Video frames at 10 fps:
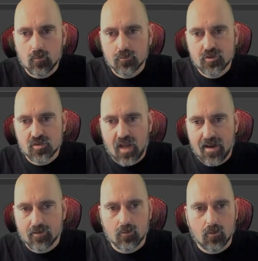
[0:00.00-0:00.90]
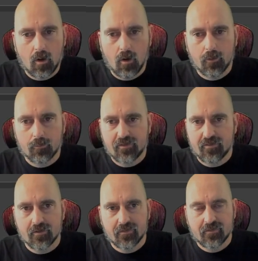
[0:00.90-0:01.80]
but we will just handle
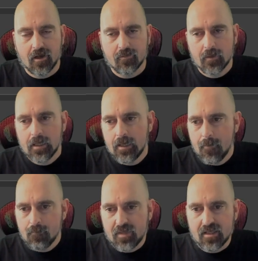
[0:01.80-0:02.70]
all the rest of this stuff